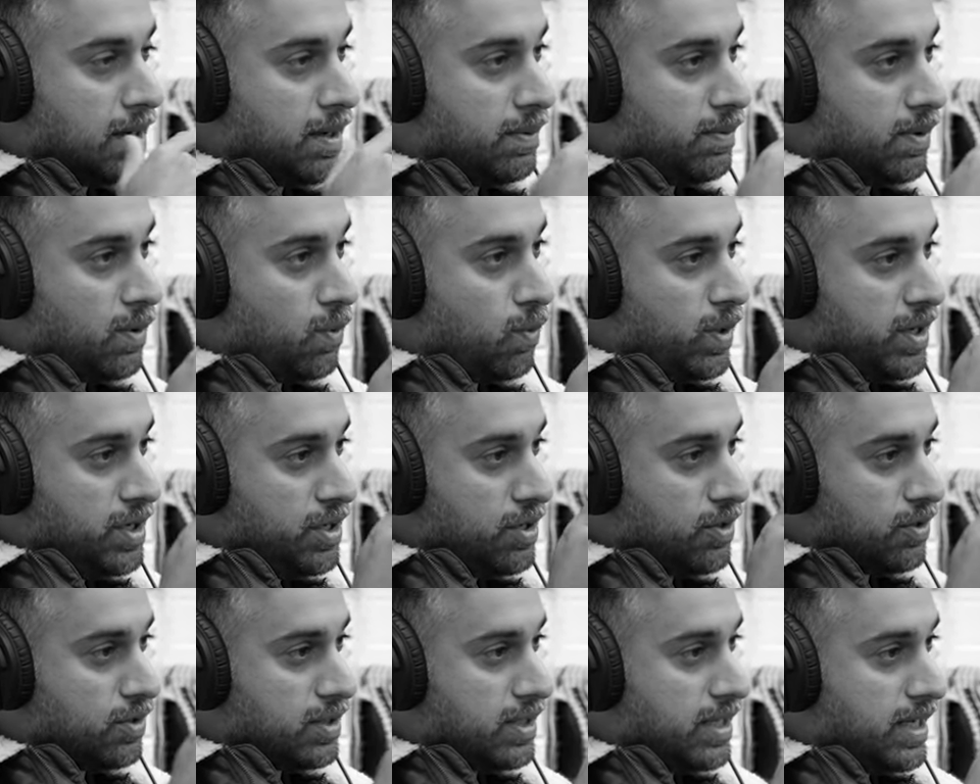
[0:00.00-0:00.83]
Well, when
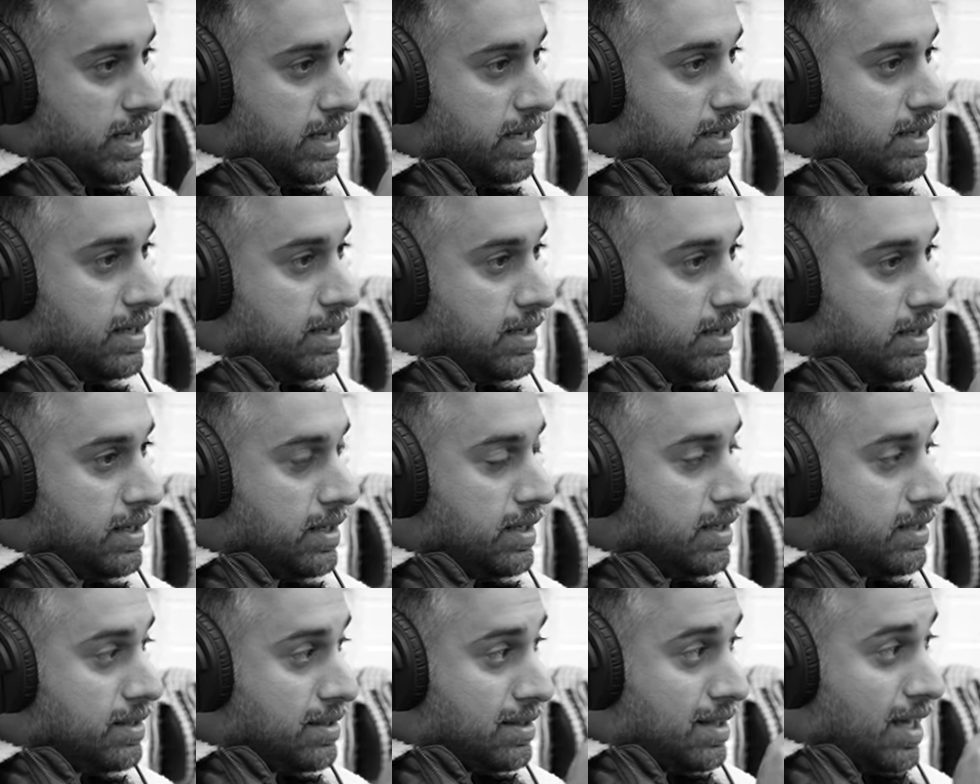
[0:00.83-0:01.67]
you're there,
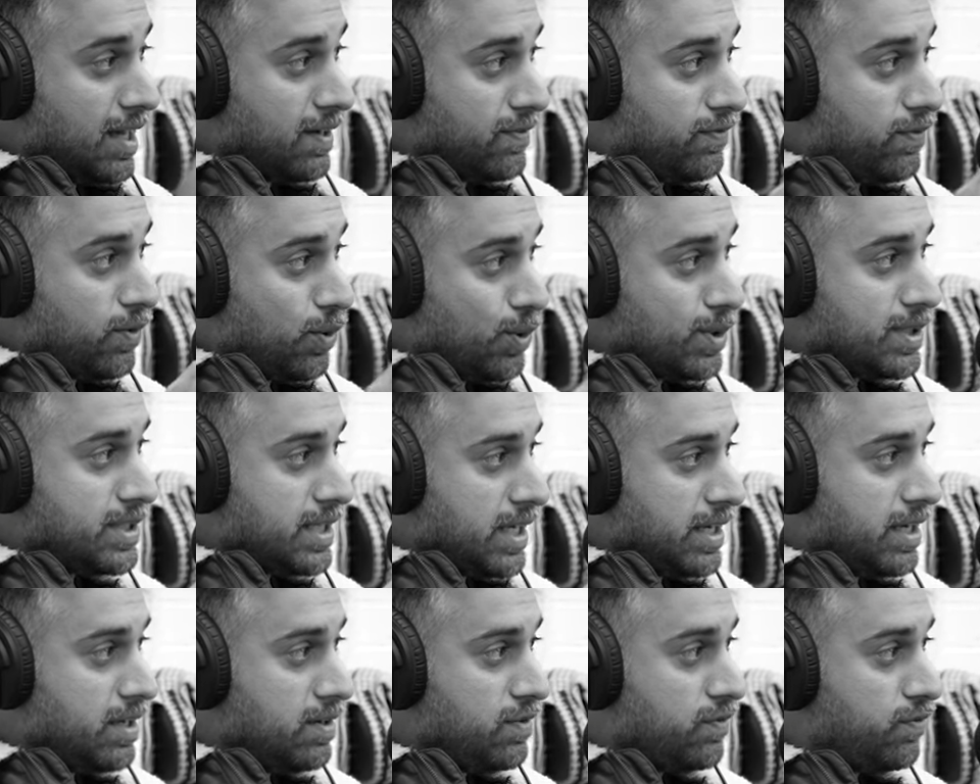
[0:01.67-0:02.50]
that 4
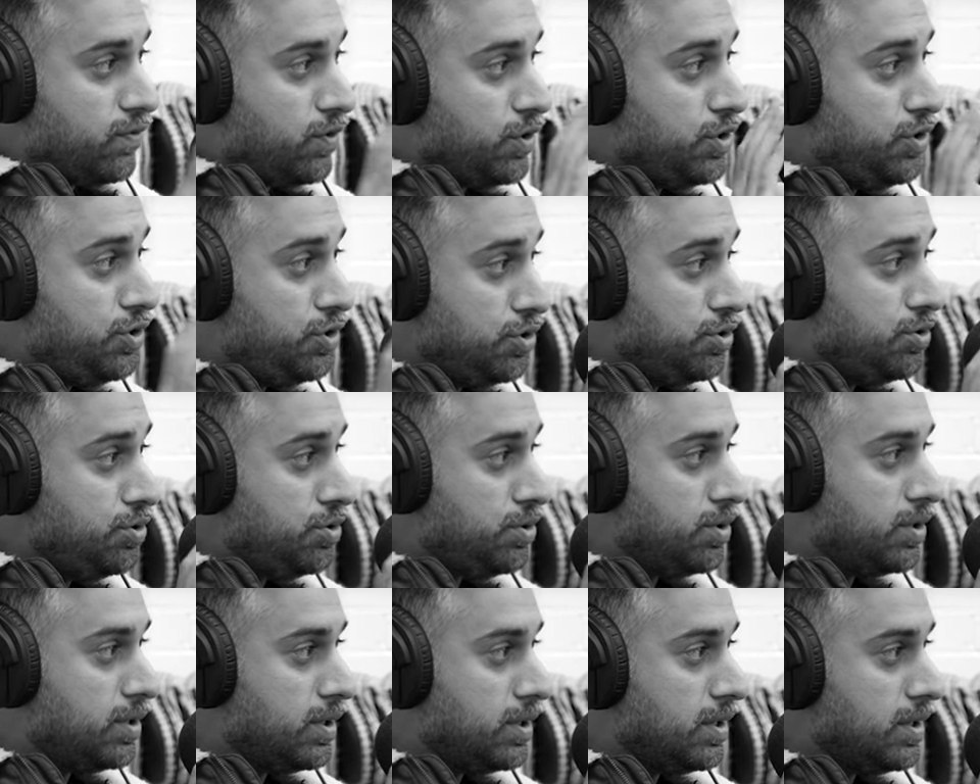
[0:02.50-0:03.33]
seconds for
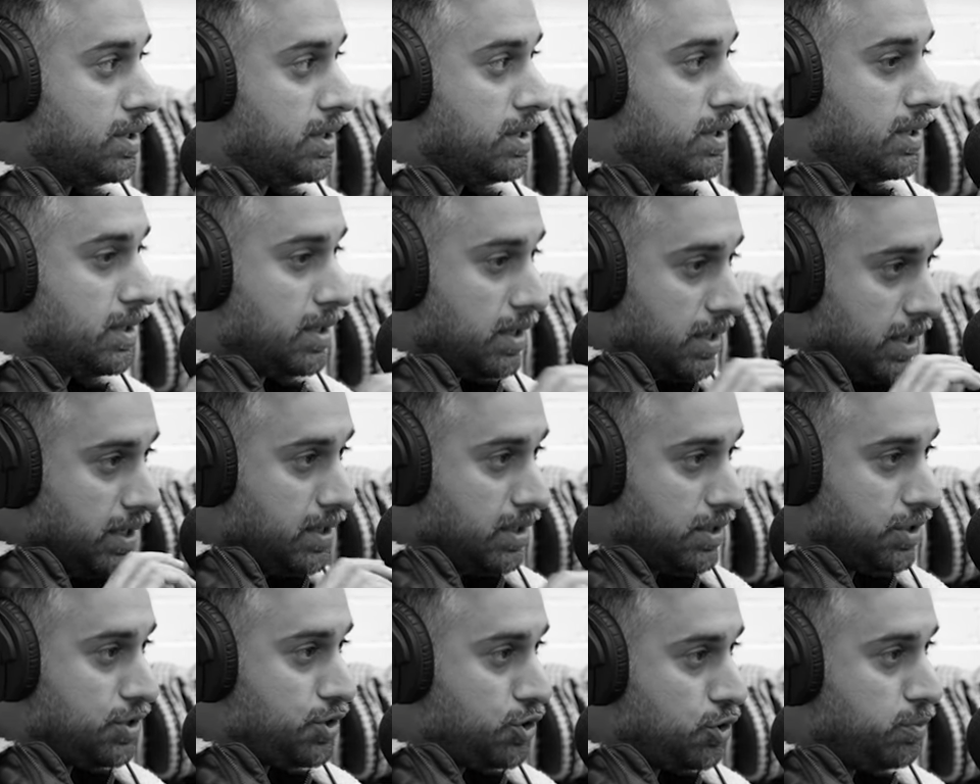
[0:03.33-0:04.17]
you
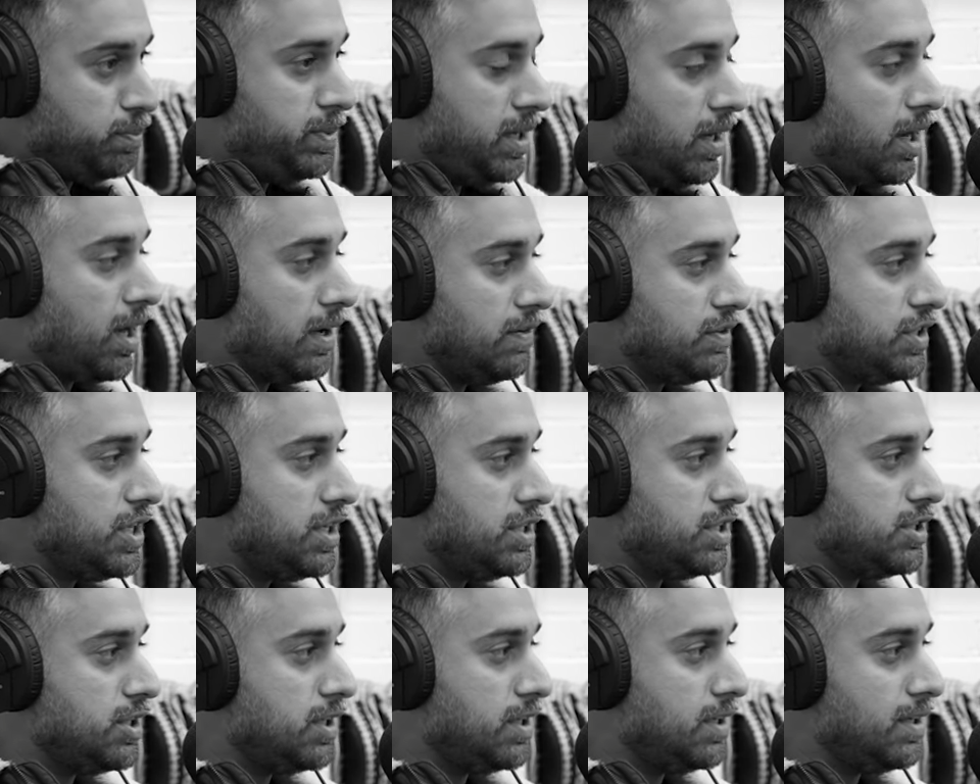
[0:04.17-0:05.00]
should be
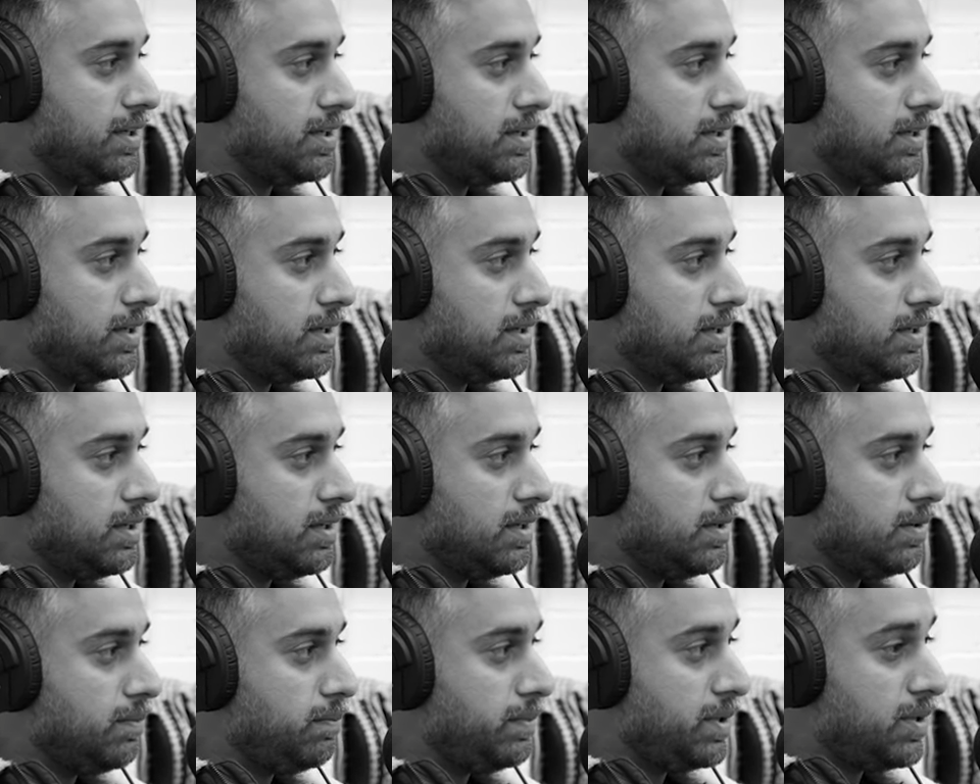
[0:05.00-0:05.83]
life-changing.
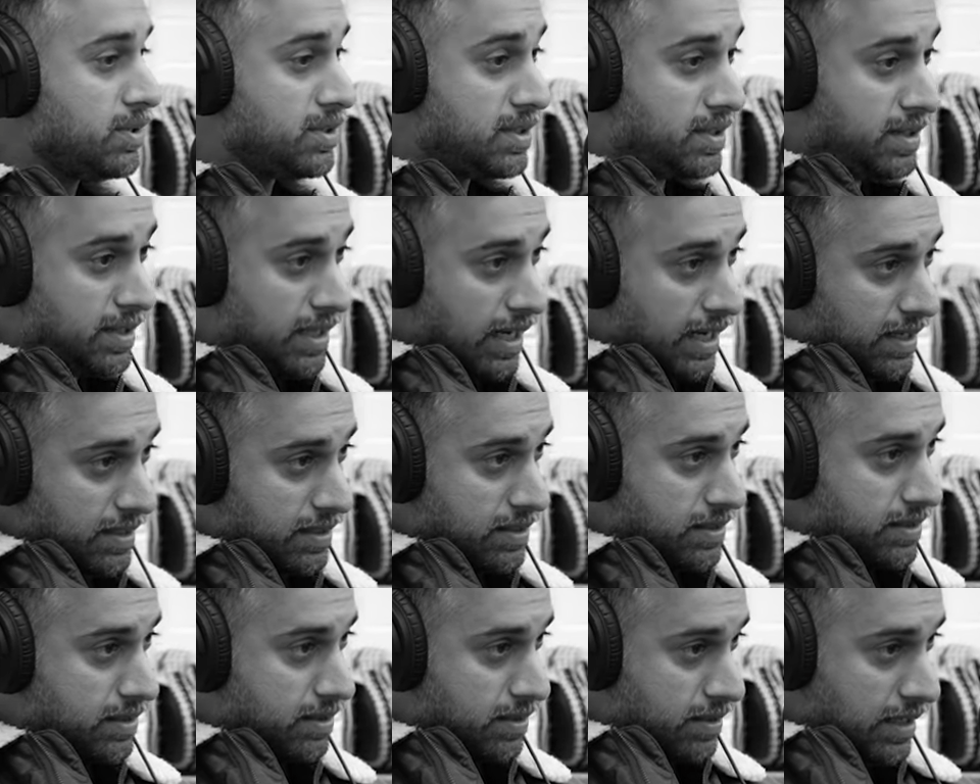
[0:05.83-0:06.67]
Because that
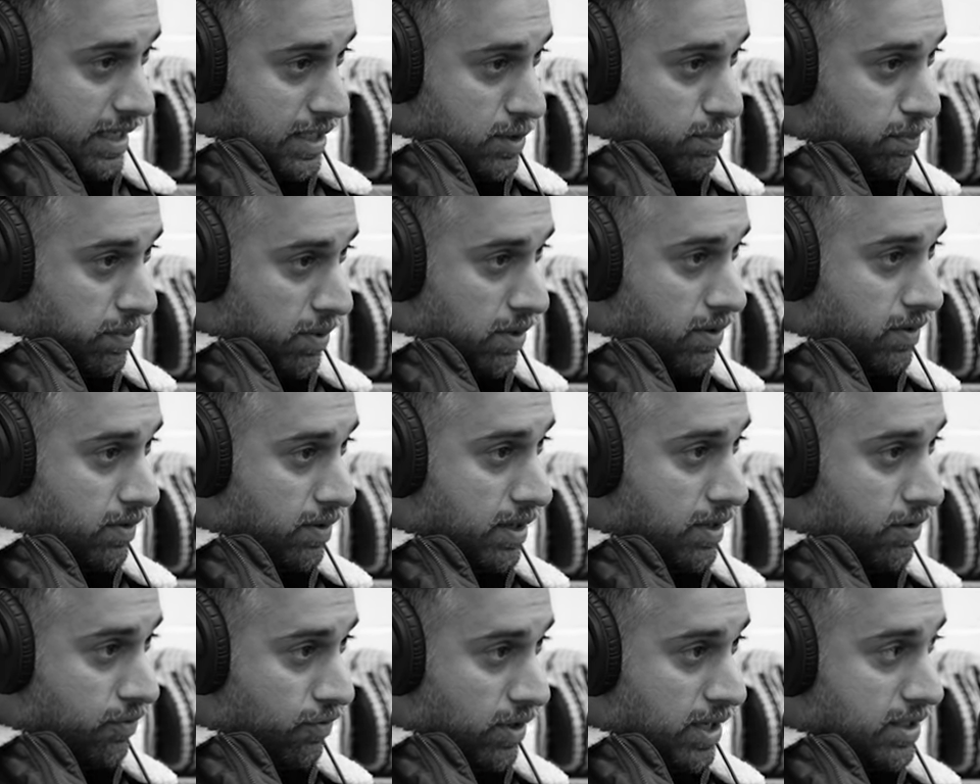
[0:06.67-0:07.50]
spot
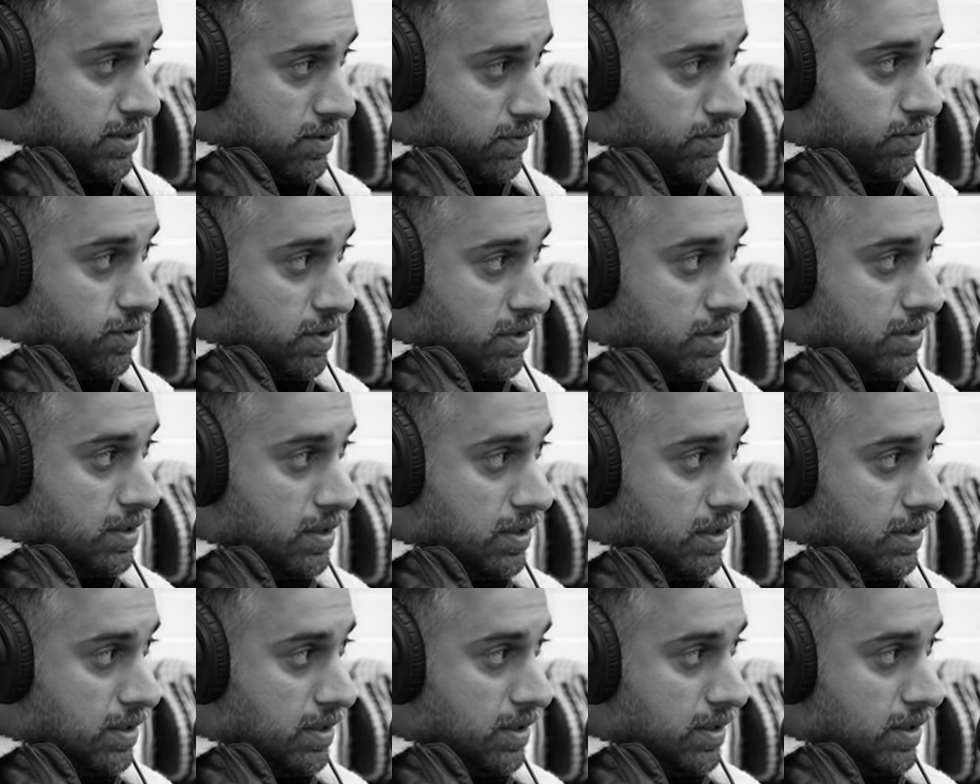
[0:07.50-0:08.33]
right at the front,
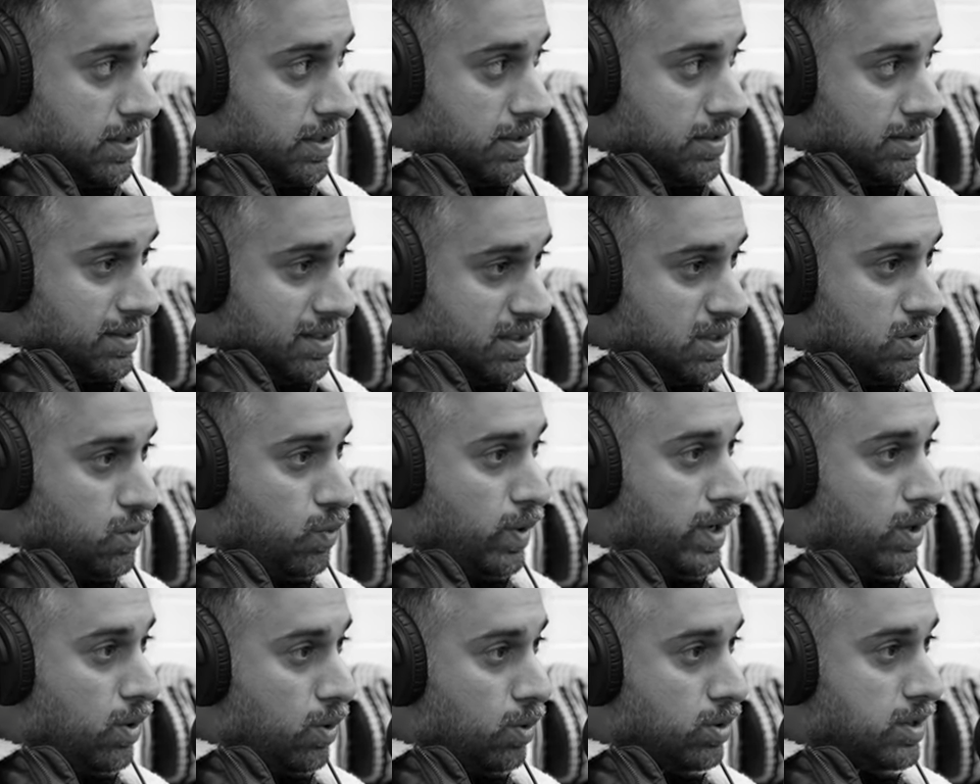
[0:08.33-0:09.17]
this is
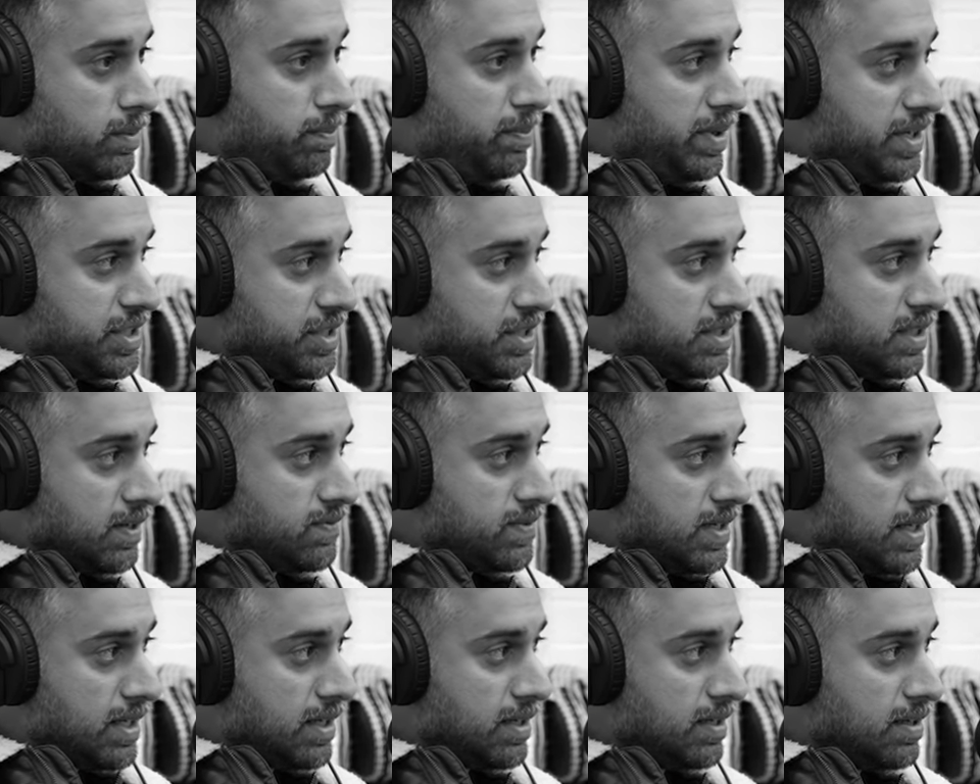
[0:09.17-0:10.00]
where all the pictures I've
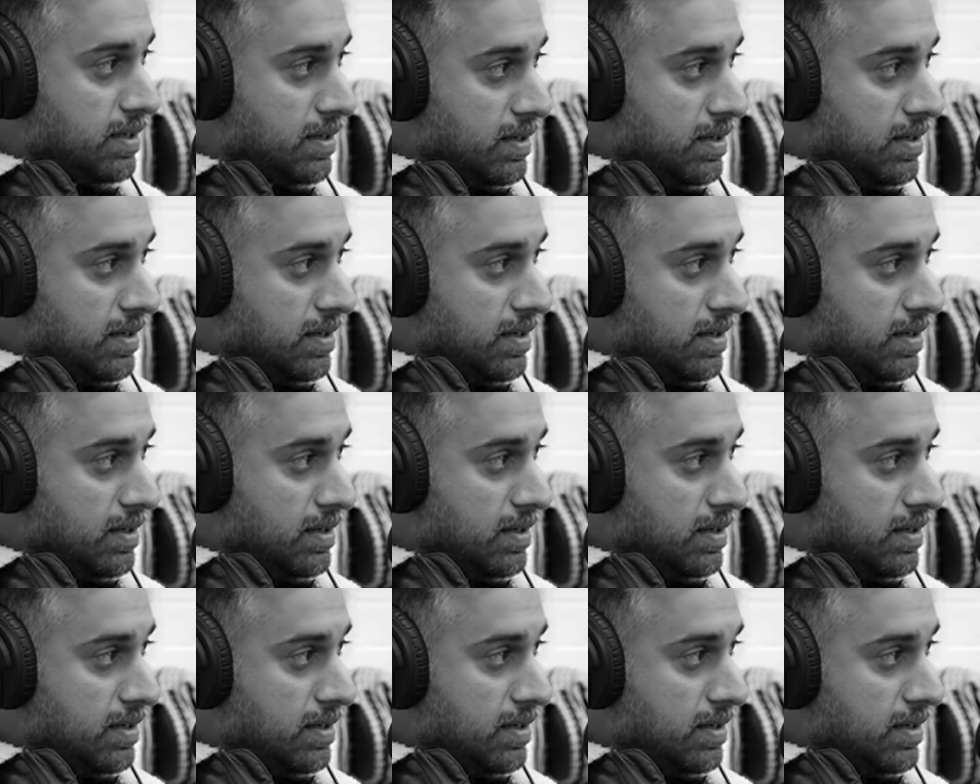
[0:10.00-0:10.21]
taken.